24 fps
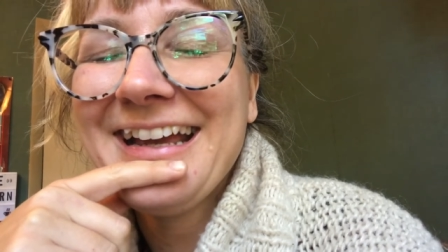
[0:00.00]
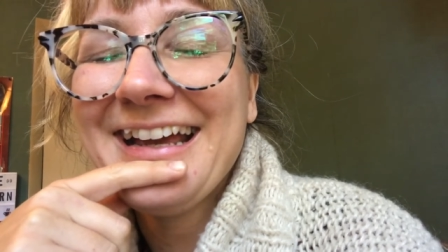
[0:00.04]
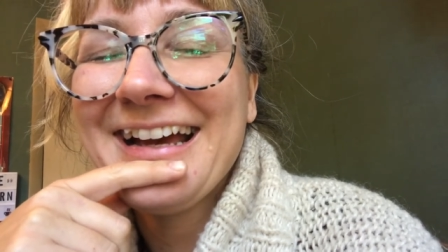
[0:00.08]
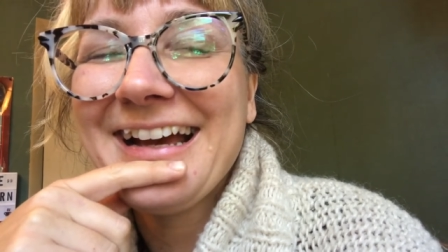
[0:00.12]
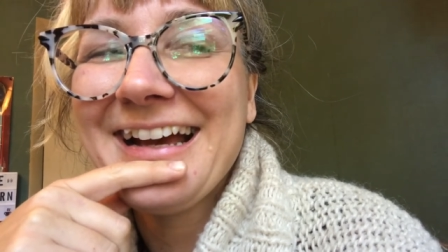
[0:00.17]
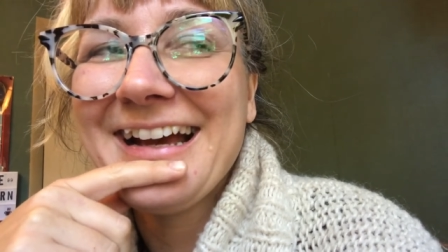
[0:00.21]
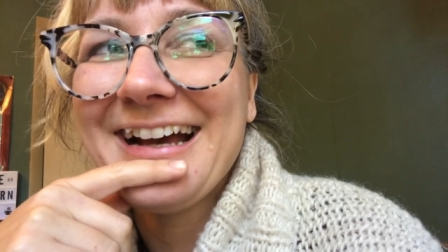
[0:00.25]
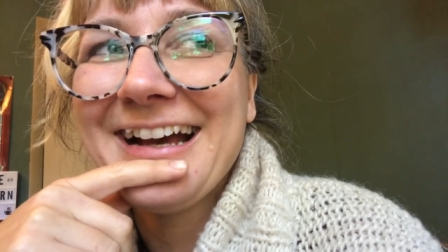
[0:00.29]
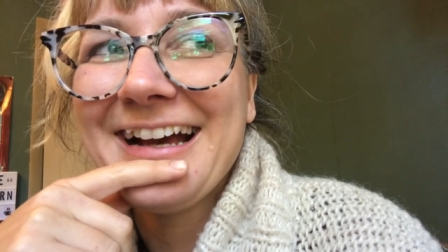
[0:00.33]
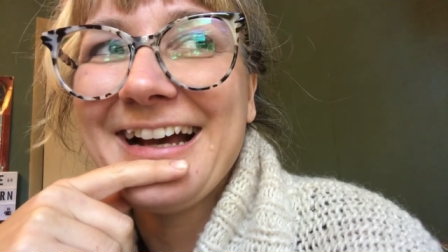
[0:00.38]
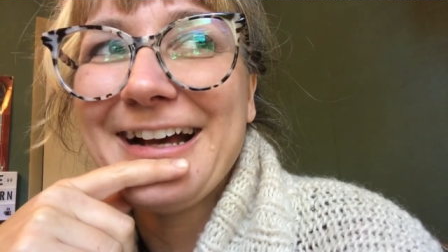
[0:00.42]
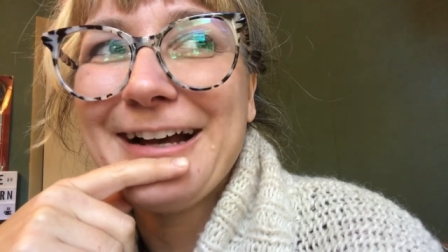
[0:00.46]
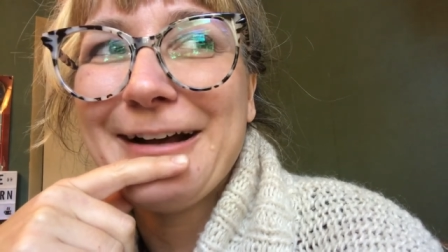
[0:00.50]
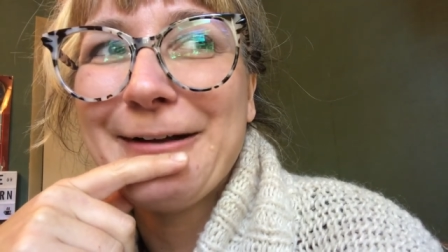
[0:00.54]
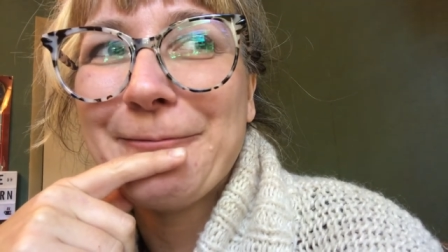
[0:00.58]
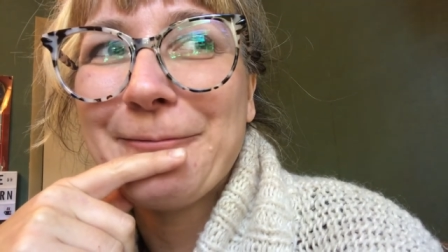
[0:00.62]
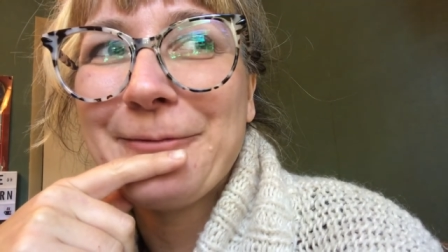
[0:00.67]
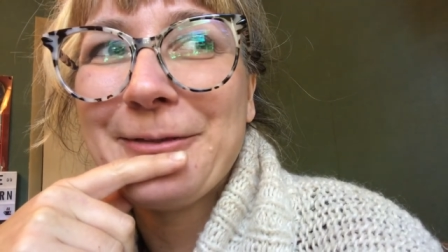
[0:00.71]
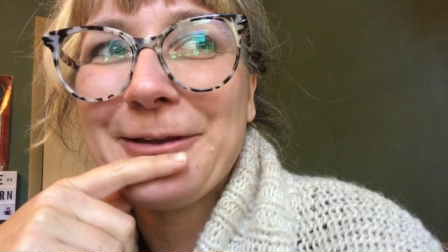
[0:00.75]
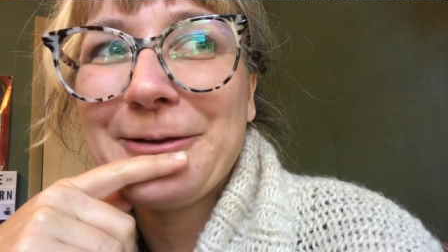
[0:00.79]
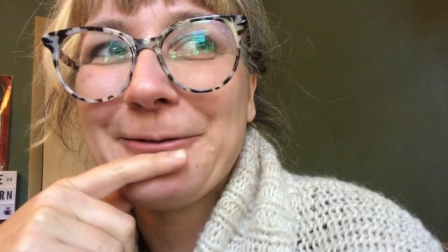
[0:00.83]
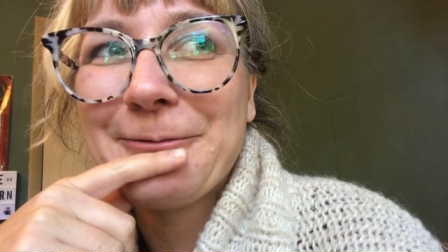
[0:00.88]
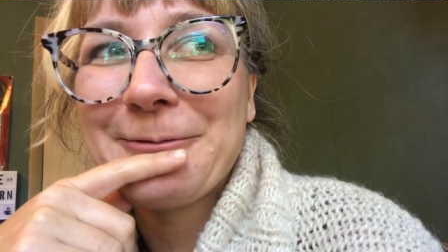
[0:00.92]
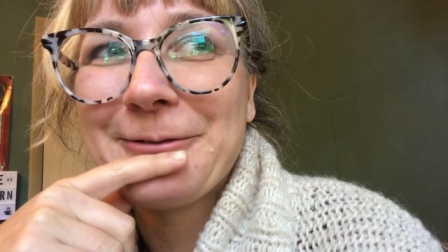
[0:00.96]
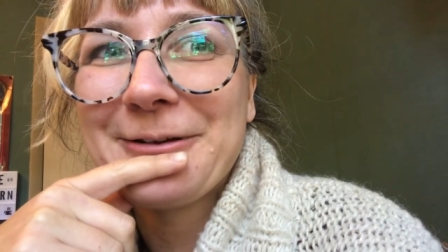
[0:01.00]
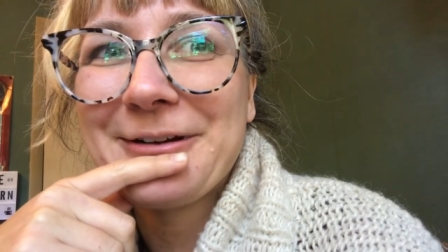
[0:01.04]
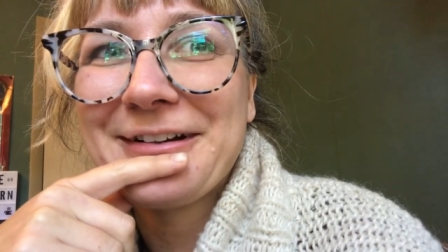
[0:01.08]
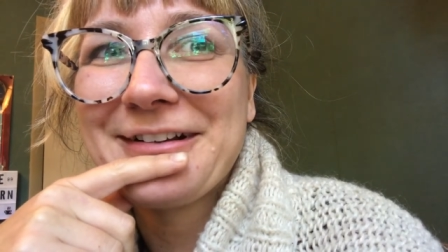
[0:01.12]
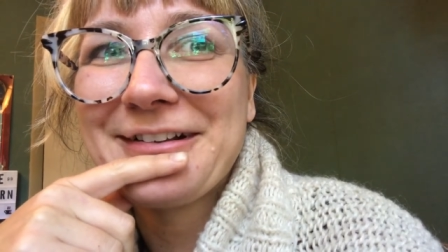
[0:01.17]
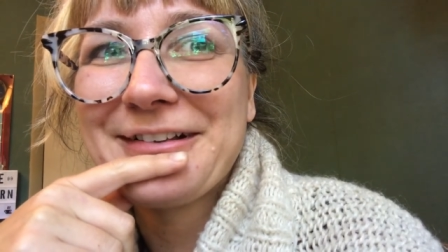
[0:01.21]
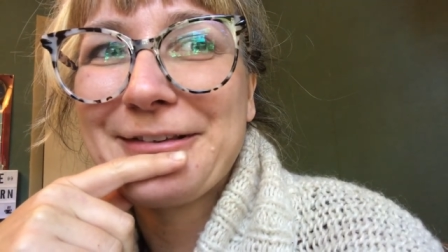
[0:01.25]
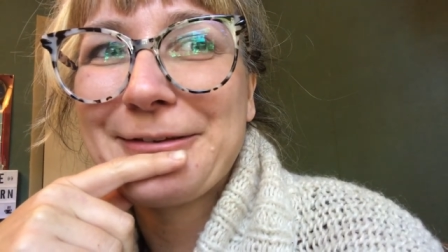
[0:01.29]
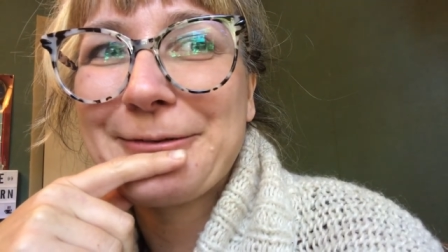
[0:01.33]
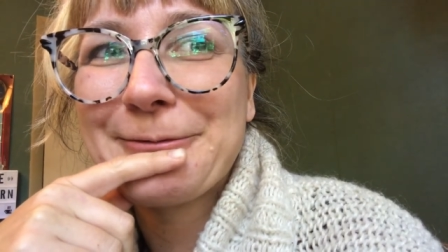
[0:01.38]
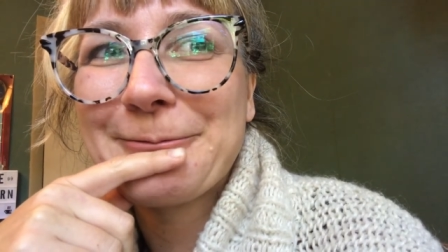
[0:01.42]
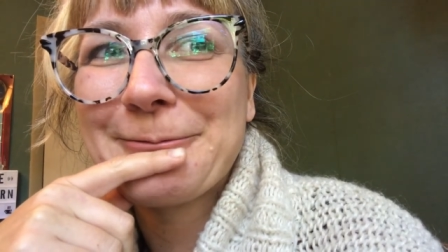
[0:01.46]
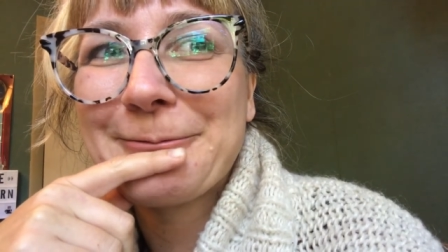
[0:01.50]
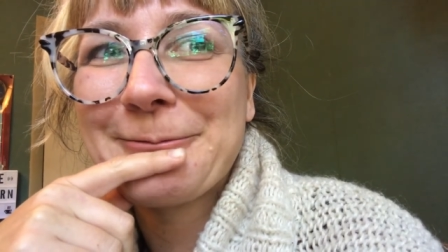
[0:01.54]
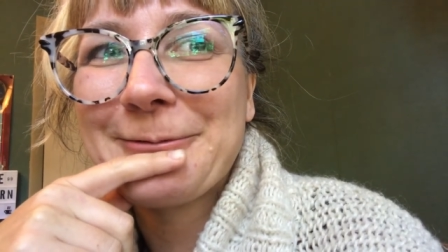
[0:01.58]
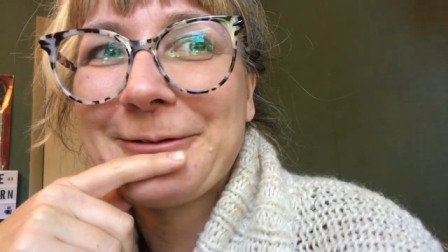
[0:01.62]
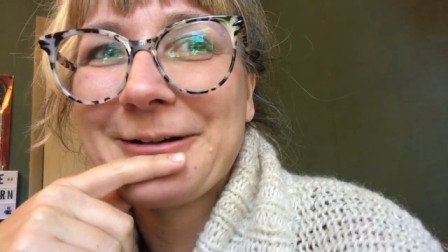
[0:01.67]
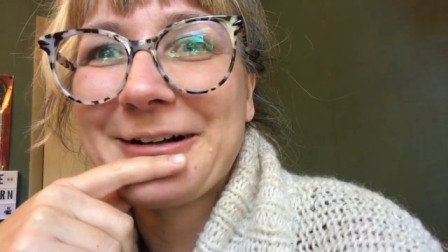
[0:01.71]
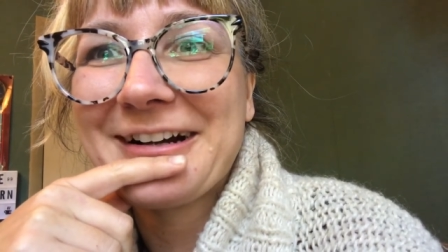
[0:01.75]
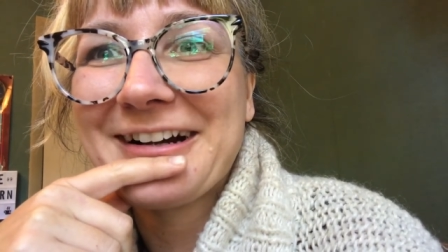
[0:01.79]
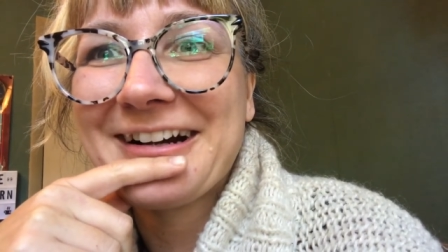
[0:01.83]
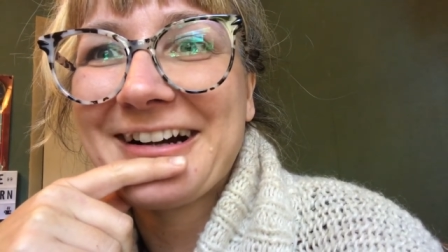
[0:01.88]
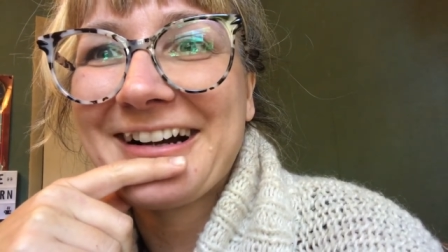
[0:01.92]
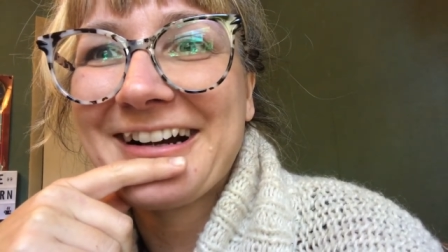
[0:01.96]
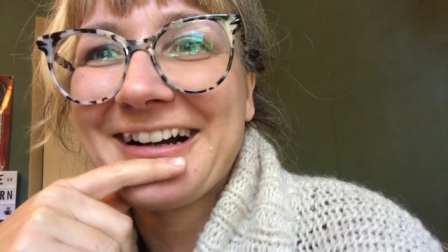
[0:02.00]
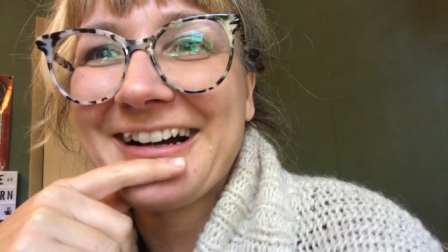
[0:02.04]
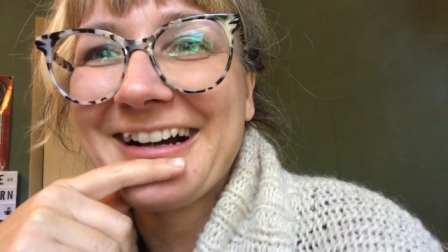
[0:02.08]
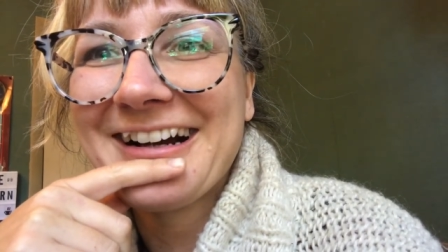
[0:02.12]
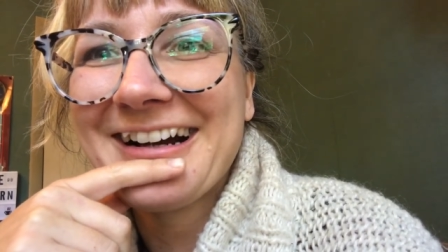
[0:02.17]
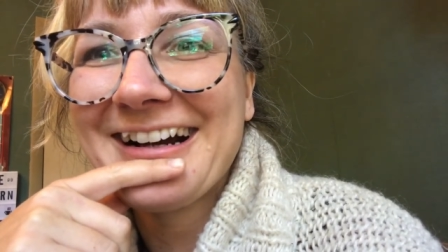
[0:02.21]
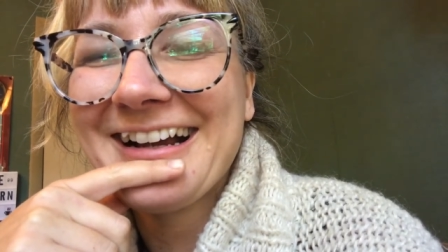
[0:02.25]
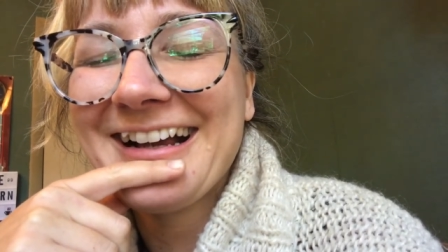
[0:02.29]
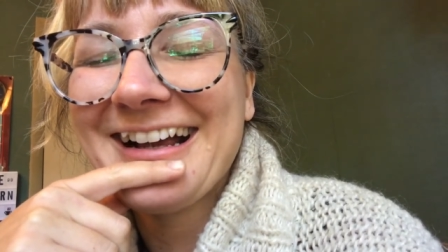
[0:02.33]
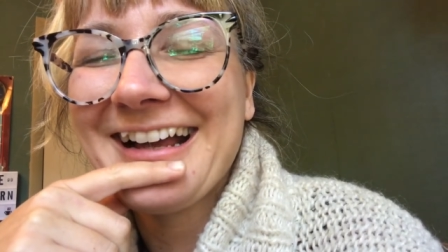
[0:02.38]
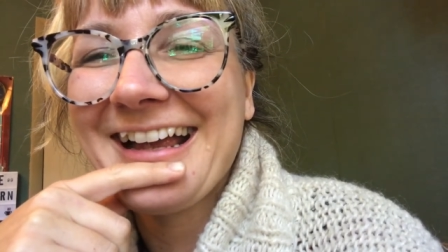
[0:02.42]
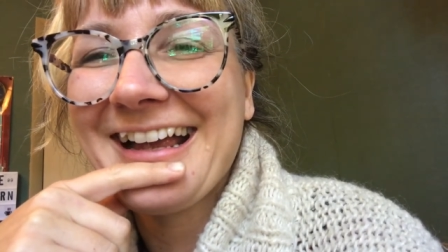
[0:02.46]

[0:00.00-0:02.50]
the words were,